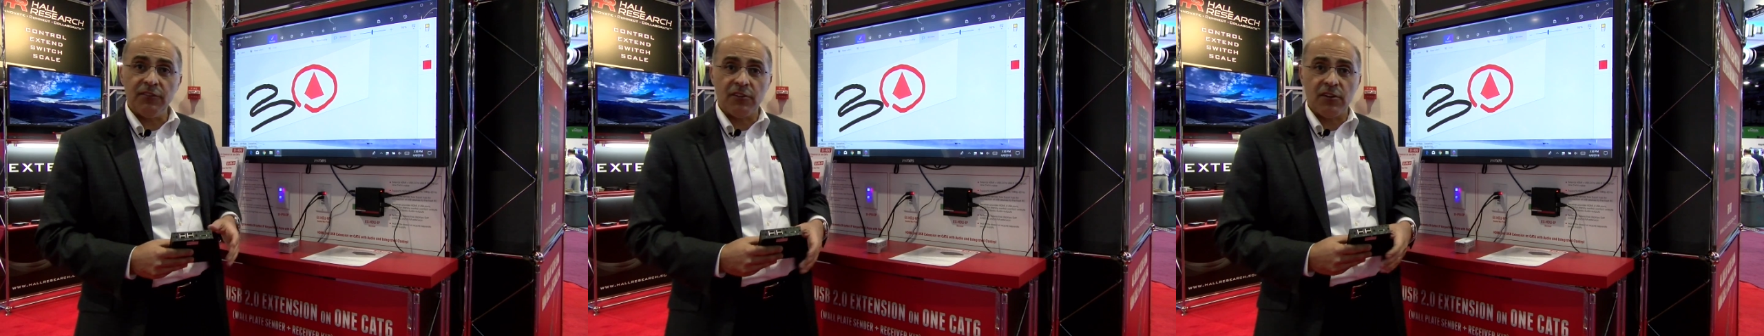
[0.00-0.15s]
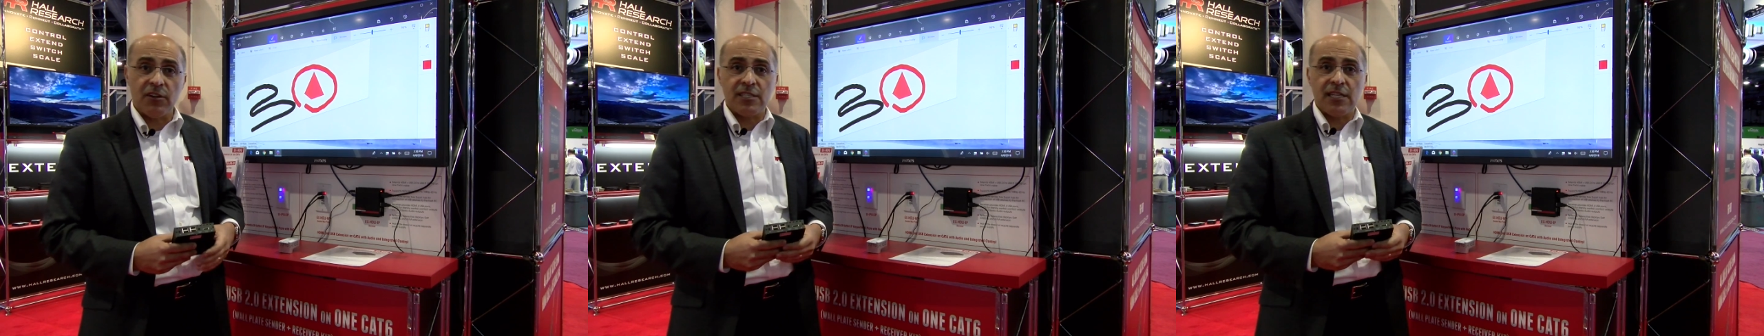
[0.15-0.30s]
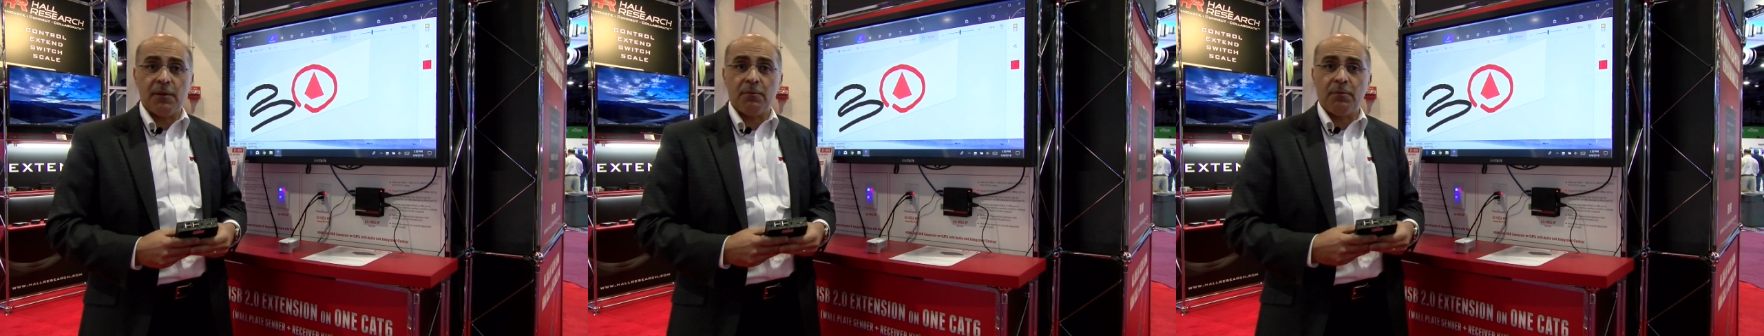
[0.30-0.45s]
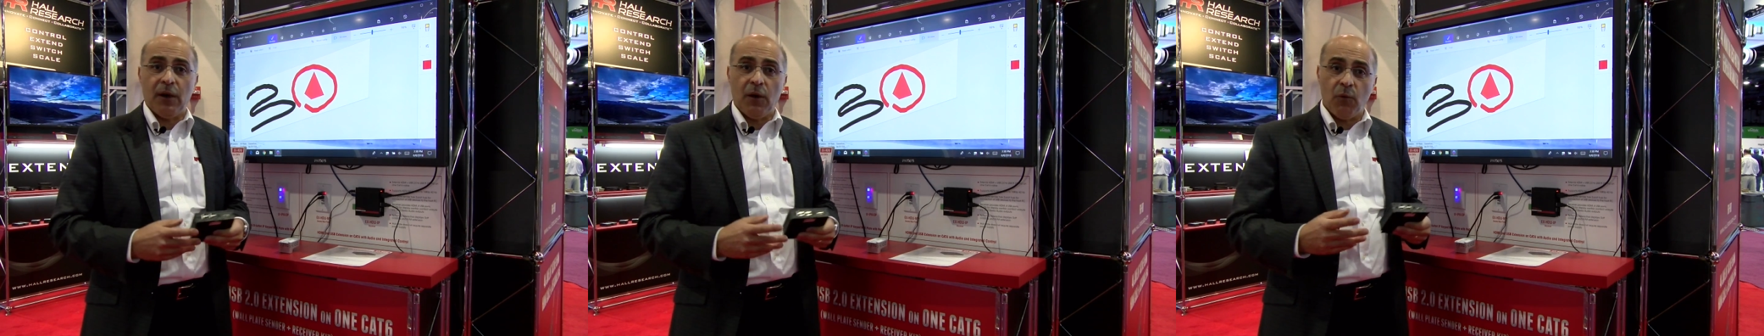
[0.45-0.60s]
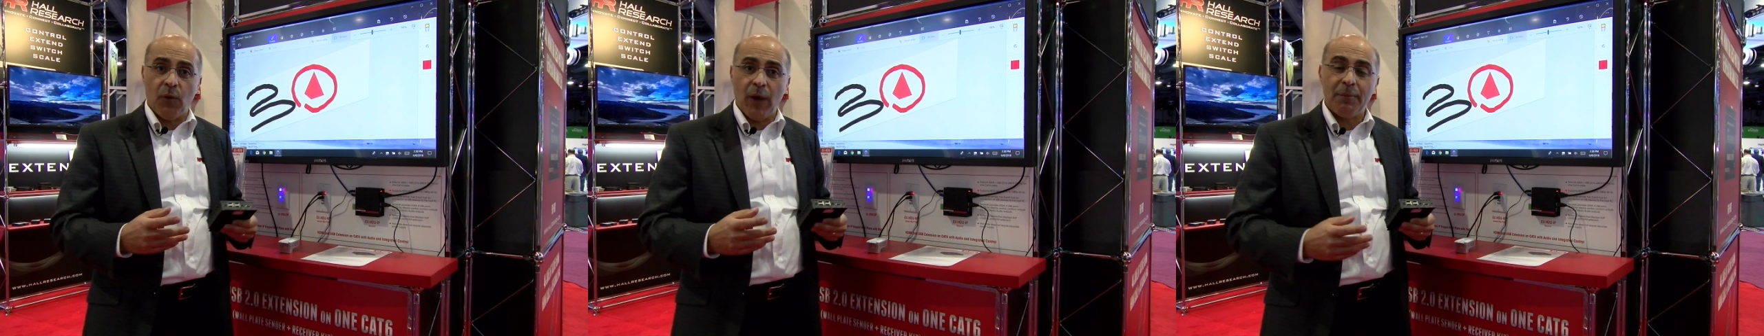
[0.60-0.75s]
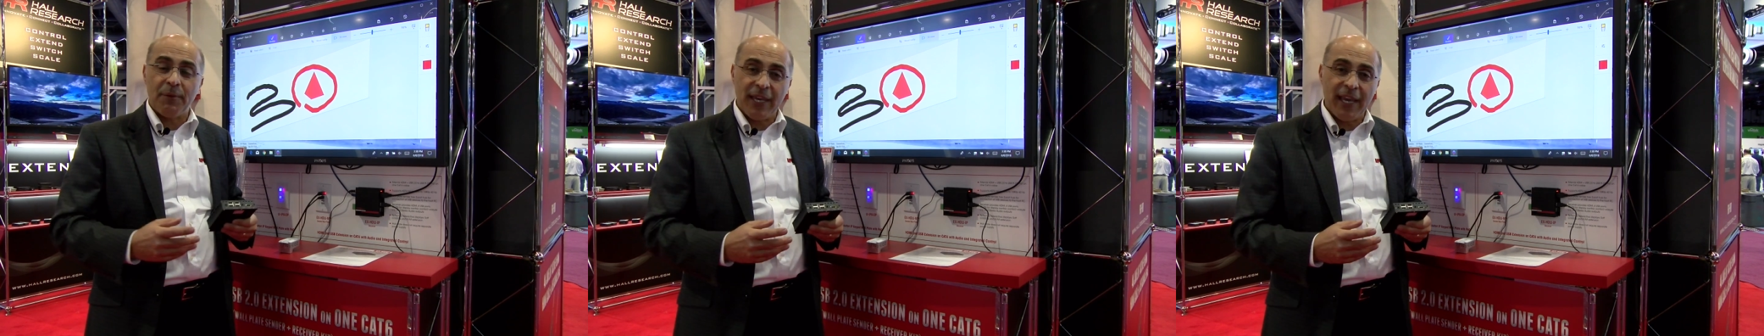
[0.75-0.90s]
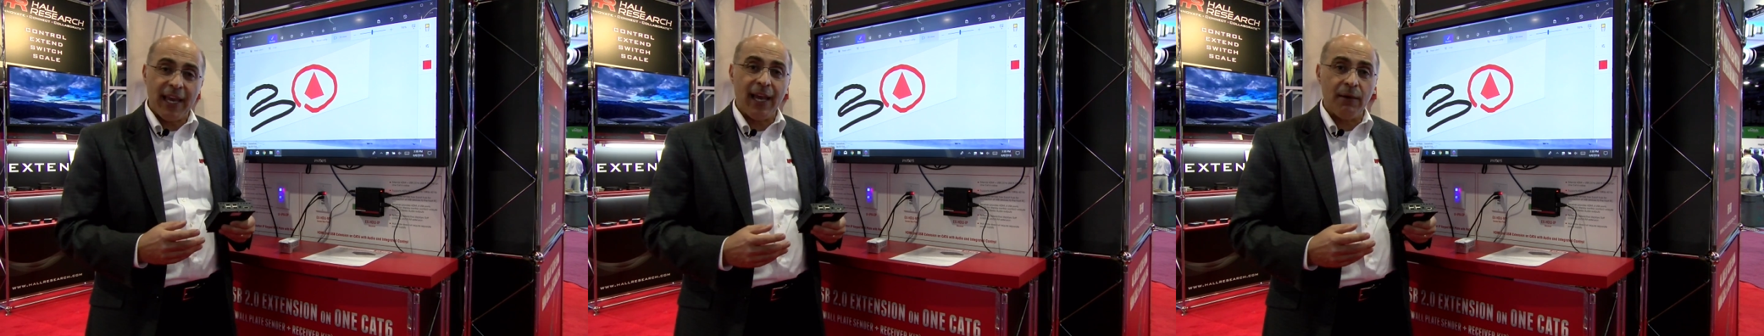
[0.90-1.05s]
for example, a
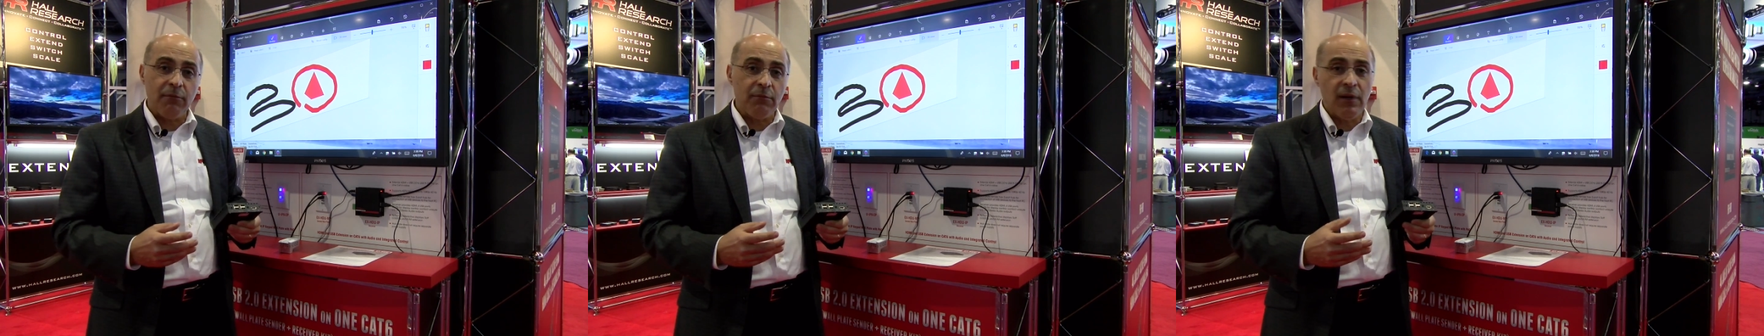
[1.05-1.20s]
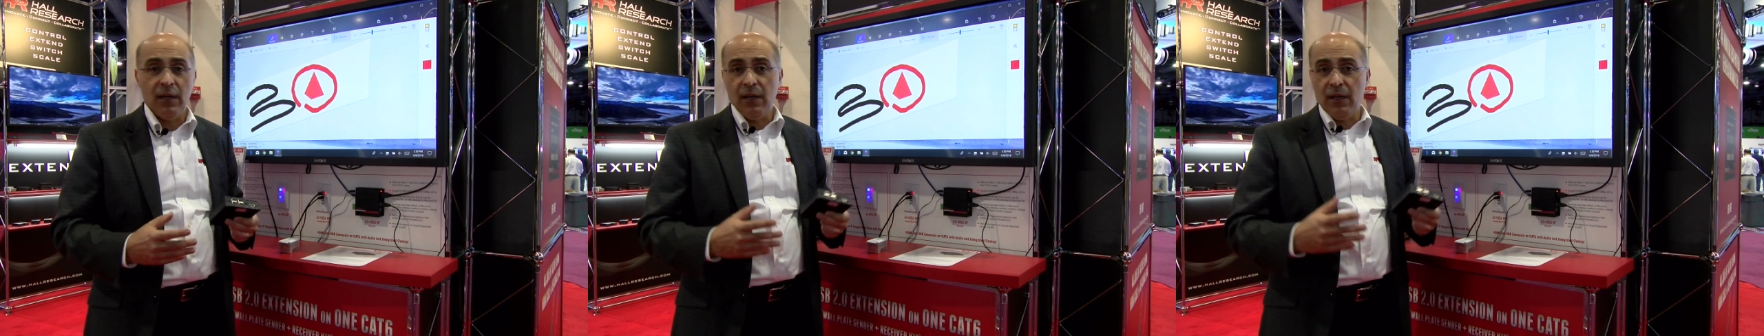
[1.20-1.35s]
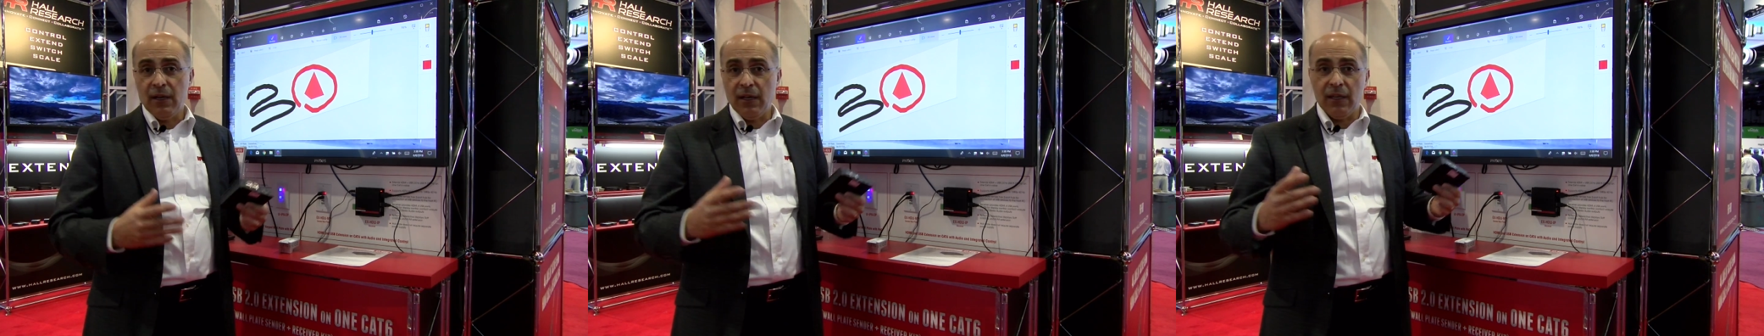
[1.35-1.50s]
webcam,